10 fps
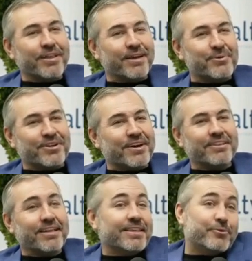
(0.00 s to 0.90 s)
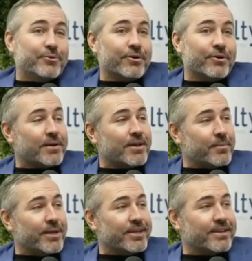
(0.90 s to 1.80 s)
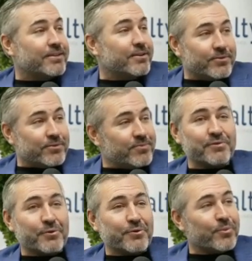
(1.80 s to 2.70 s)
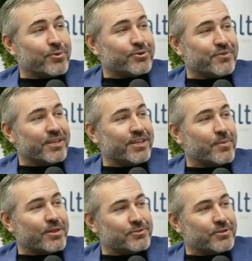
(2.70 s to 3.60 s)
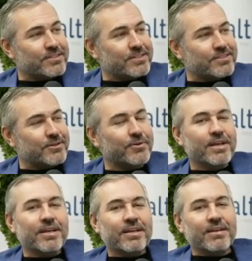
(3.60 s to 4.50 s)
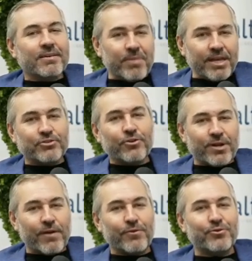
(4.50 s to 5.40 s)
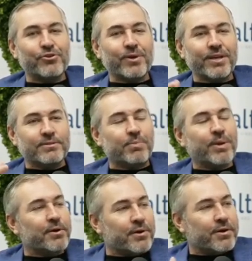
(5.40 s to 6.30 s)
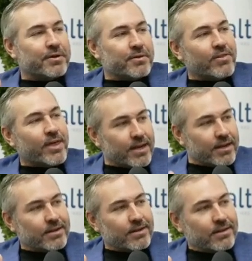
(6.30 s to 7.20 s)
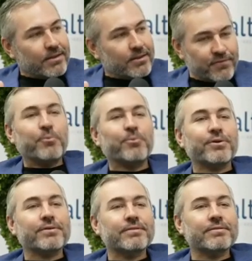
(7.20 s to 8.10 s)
Where like with an online lead, who knows? I may get fake phone numbers, fake email addresses. So make sure whatever you're doing is better than the phone book.